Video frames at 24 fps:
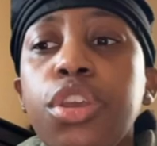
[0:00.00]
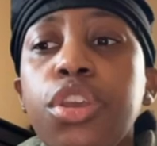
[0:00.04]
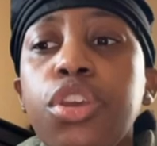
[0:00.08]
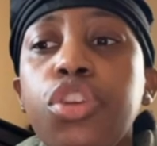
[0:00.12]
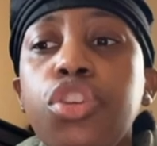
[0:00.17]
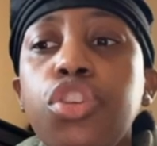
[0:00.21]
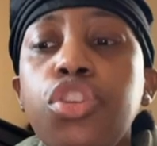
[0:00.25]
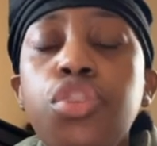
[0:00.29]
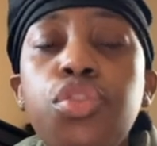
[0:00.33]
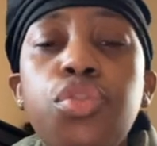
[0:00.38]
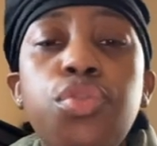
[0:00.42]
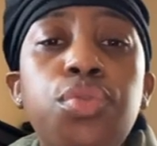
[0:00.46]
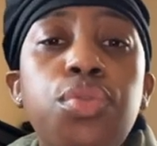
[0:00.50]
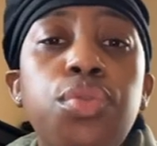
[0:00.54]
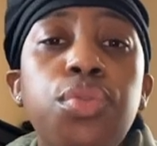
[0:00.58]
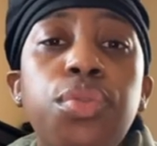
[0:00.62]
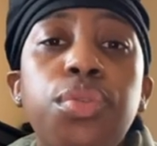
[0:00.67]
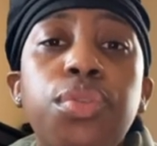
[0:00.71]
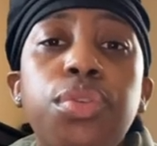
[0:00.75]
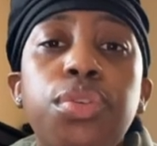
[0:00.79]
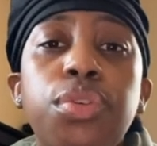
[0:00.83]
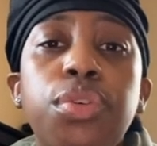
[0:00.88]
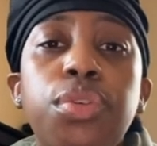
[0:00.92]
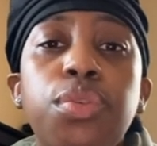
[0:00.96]
You
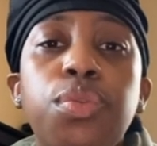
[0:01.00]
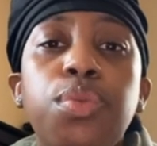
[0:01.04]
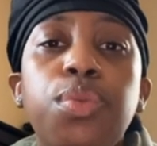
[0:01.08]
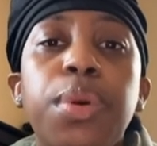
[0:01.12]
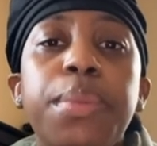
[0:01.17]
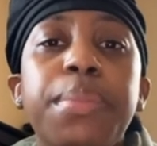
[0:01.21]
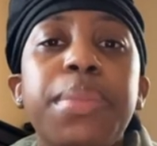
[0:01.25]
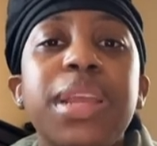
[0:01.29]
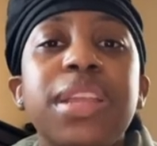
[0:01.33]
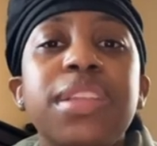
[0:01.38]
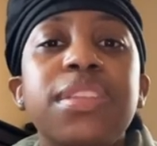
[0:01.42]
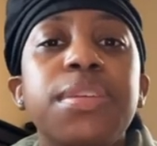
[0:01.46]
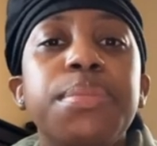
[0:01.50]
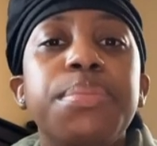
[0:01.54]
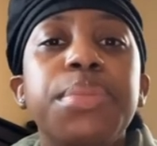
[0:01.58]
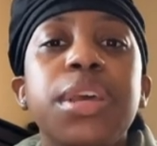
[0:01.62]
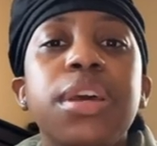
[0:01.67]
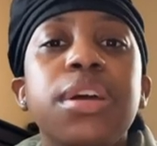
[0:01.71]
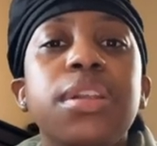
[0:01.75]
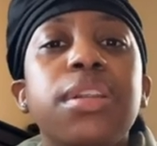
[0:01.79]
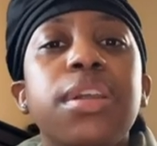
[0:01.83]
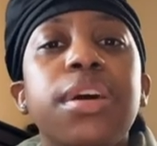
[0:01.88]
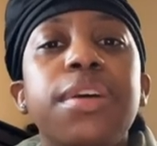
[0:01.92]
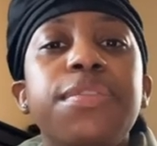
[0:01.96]
were meant to be
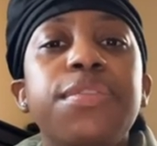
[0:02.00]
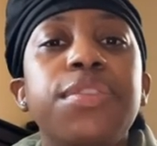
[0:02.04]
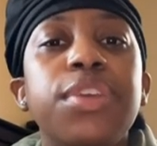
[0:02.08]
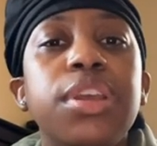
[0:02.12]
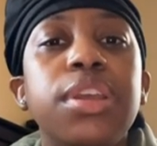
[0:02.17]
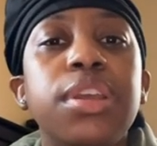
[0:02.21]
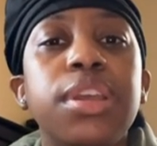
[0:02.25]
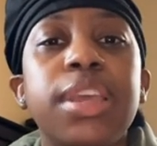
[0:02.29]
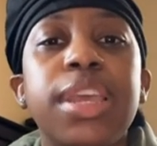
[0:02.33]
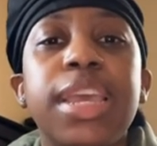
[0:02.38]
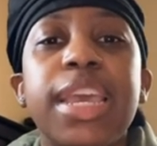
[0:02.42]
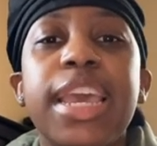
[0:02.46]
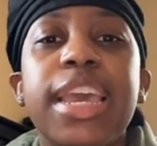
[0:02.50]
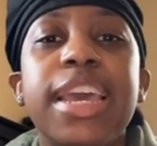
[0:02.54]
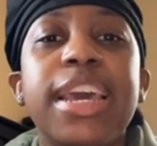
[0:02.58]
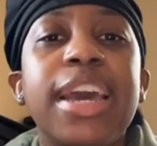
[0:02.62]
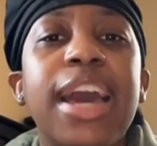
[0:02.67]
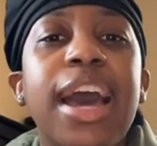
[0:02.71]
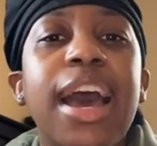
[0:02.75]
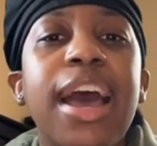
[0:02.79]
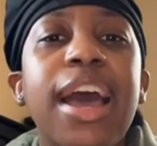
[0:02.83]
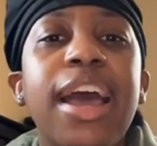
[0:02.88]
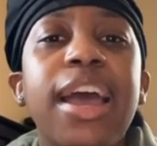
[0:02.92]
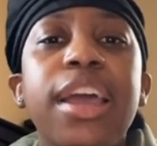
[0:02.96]
a loving and
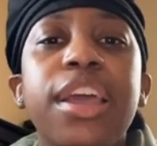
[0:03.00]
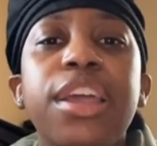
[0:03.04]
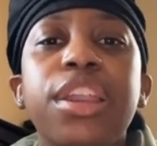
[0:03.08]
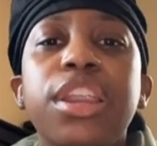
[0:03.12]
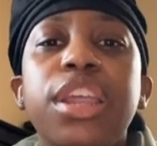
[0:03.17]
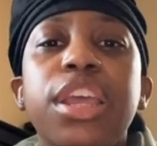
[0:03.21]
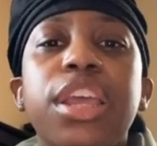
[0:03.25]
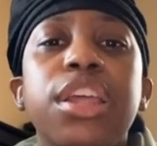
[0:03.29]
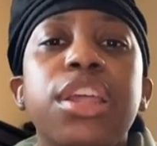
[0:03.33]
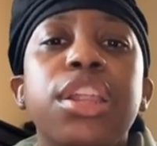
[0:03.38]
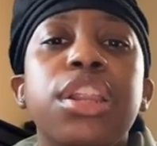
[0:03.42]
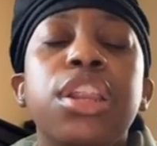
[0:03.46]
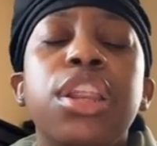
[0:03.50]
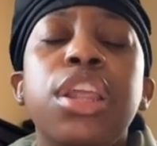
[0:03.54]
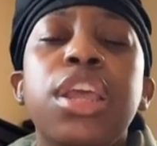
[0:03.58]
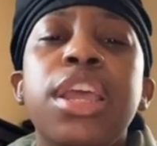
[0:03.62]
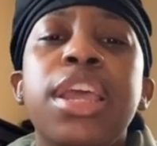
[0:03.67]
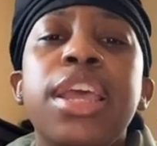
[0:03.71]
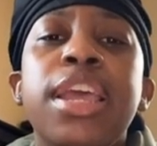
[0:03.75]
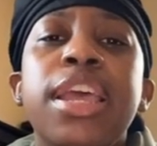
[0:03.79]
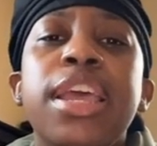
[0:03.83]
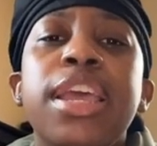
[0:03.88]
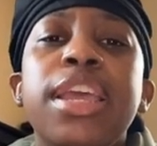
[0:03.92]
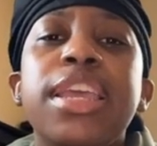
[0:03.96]
kind and
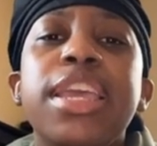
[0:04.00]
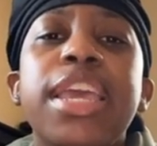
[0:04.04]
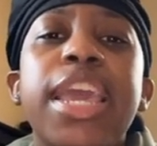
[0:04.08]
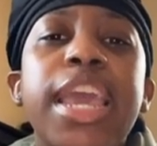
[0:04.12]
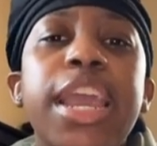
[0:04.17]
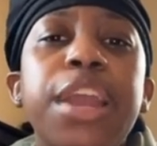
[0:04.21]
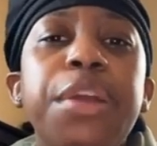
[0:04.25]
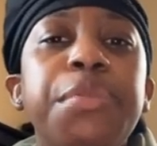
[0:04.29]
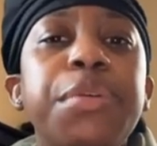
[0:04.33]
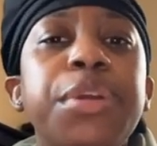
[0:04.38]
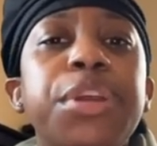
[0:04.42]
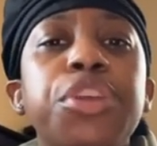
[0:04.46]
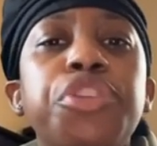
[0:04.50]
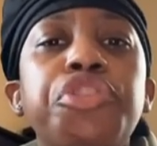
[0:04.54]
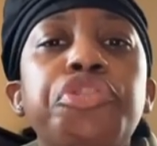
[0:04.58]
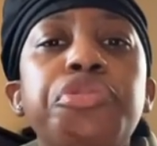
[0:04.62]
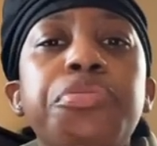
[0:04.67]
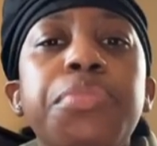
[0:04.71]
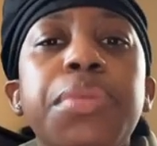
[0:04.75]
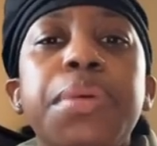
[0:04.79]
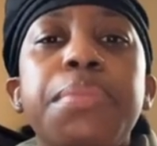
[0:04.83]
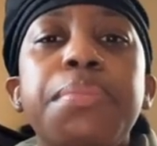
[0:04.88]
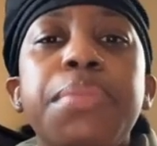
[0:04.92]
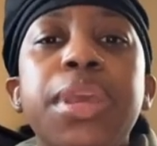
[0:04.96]
caring
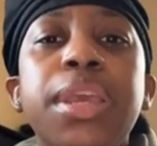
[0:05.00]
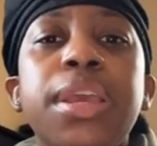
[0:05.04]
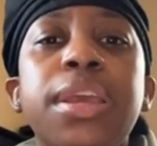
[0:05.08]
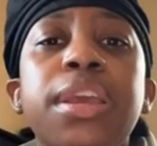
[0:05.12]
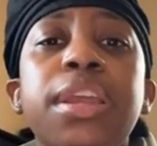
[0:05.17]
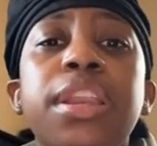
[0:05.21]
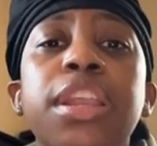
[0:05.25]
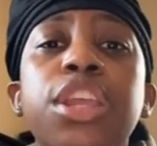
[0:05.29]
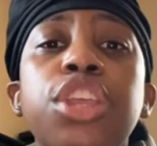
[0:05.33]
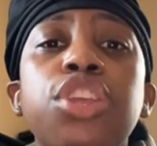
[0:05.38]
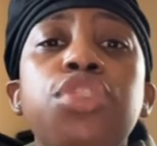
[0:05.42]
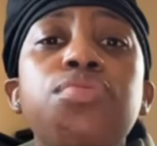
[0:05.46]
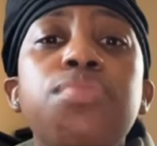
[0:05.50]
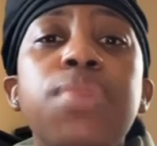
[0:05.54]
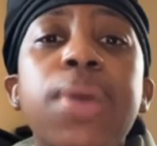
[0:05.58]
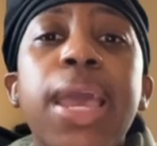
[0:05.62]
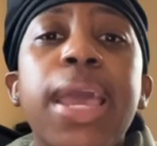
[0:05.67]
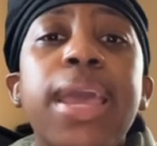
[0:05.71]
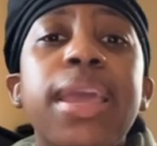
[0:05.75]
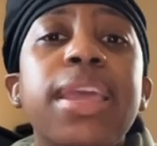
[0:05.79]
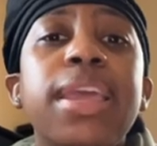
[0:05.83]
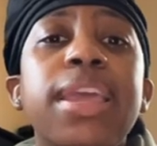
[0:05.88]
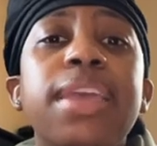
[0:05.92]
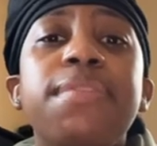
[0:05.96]
human being, and you
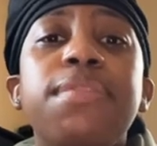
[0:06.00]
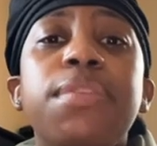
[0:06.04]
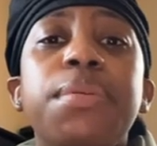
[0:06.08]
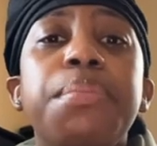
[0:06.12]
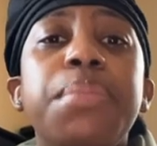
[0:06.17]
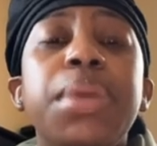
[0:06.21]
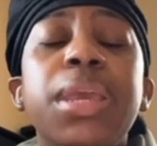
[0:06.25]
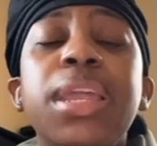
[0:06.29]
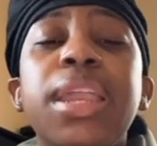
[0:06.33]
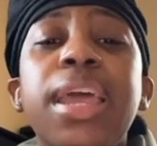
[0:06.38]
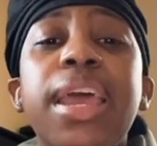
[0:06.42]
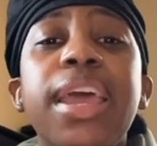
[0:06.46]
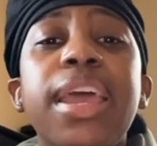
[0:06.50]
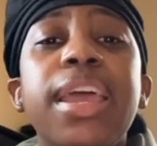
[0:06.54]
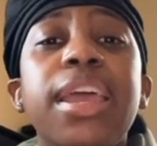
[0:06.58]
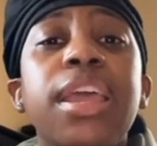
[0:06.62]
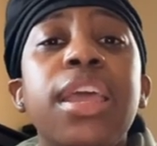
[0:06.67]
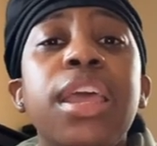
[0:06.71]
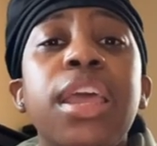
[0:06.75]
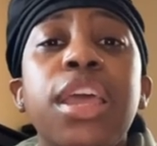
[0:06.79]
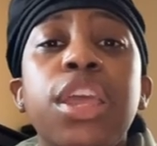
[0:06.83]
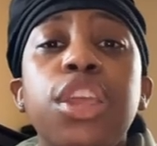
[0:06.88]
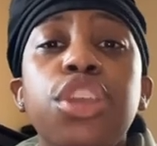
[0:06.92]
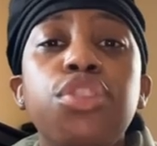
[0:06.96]
can't even be that.
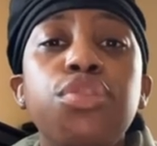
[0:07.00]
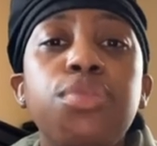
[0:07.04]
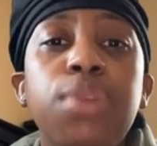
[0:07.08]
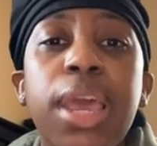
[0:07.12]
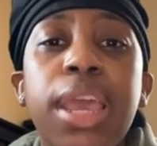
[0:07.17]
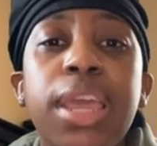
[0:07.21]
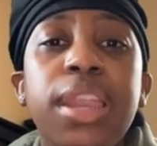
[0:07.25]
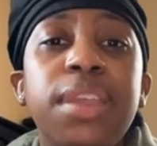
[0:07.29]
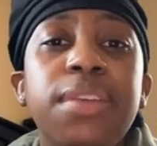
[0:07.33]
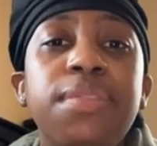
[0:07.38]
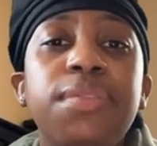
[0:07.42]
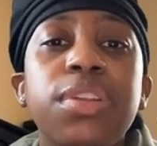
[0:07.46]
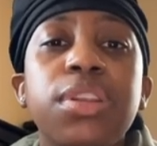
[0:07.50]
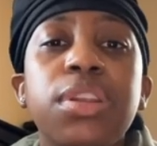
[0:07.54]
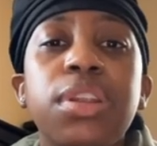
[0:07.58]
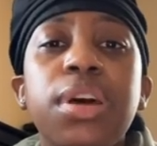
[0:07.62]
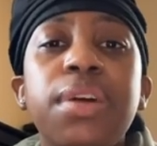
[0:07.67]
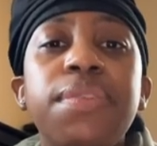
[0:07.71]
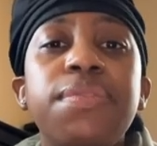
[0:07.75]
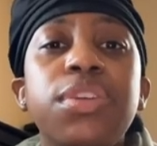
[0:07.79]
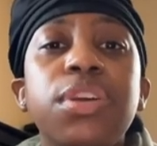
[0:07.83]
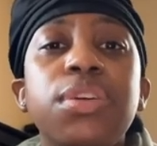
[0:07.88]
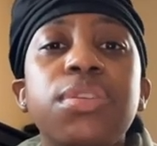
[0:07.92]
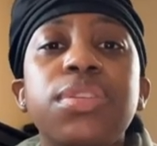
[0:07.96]
You can't even
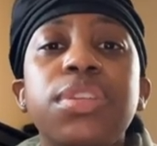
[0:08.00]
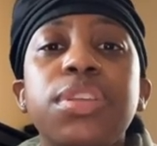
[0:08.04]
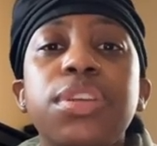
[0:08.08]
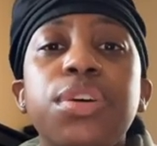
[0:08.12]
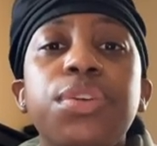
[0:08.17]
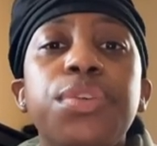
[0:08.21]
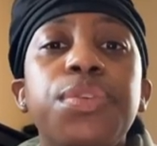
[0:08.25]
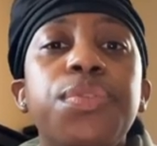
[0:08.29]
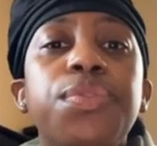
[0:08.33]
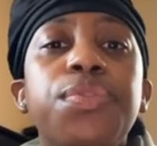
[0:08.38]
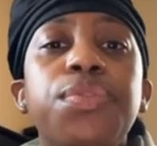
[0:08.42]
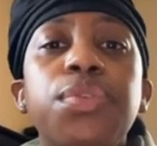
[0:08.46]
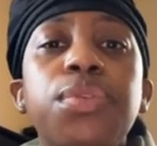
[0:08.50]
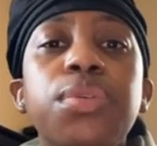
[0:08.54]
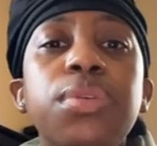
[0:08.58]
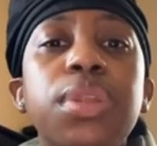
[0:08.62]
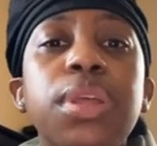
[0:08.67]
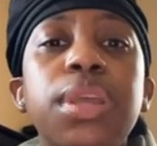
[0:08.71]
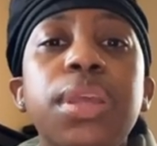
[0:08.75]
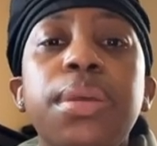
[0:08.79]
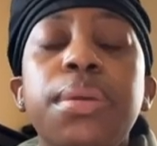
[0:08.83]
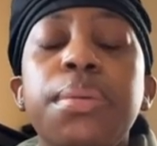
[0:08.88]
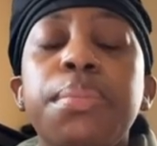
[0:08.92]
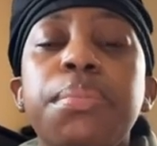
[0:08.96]
love yourself
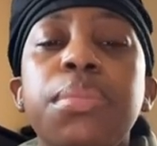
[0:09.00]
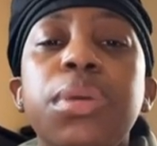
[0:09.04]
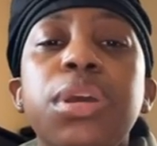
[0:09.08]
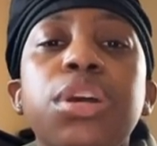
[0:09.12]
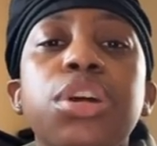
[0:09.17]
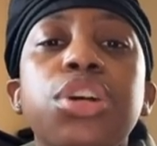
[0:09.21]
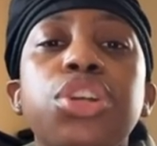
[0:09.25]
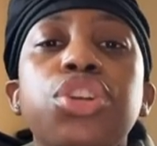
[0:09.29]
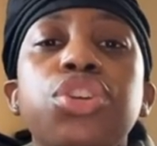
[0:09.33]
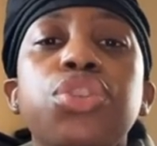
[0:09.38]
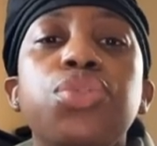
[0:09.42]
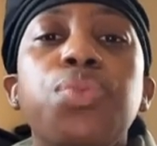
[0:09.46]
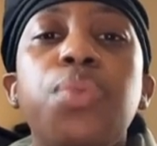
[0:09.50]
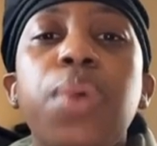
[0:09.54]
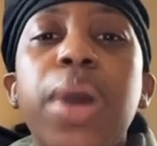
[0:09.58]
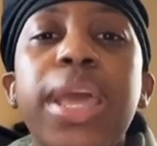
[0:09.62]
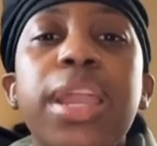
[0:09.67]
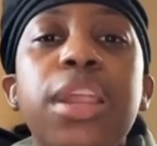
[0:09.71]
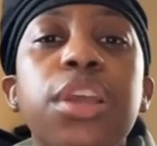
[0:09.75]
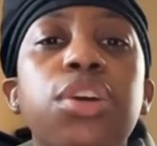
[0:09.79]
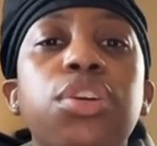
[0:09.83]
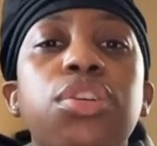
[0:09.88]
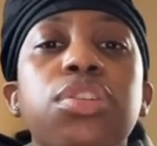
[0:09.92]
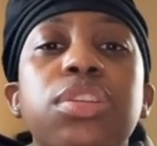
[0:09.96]
fully because you're
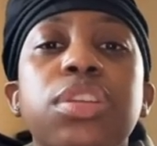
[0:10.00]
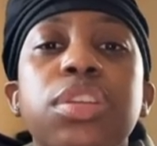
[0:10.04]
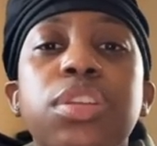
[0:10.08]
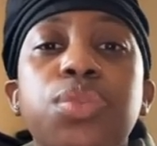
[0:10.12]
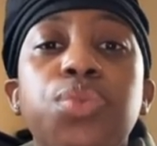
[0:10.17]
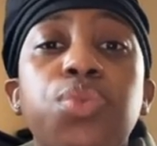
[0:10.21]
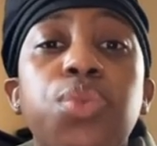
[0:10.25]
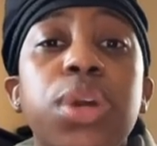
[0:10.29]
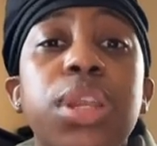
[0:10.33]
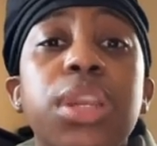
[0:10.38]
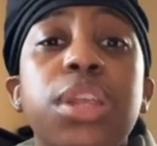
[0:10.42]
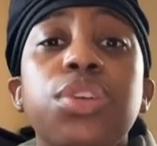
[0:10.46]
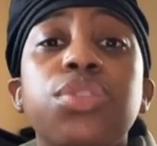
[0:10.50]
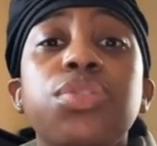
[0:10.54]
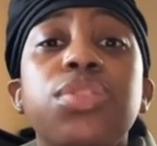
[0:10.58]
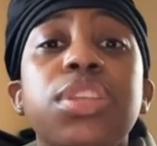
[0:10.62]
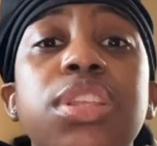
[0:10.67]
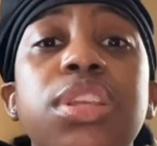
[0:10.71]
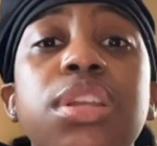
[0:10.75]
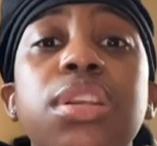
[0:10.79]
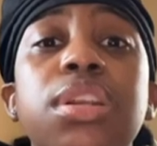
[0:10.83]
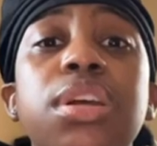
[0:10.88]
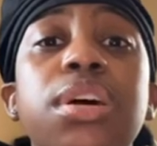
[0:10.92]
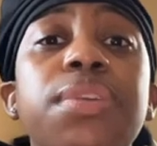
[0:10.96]
waiting on someone else
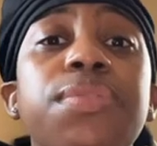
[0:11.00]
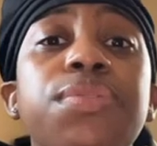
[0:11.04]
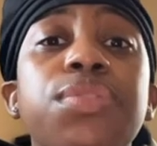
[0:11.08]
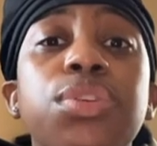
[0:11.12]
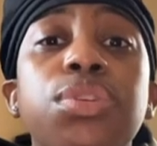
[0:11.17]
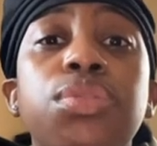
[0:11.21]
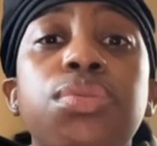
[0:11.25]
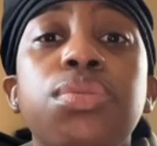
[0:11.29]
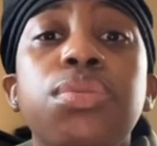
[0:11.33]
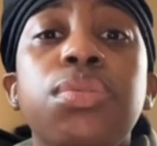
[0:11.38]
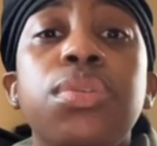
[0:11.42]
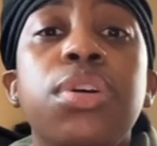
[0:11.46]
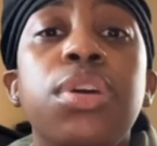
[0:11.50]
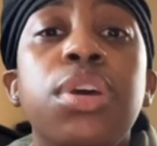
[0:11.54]
love you.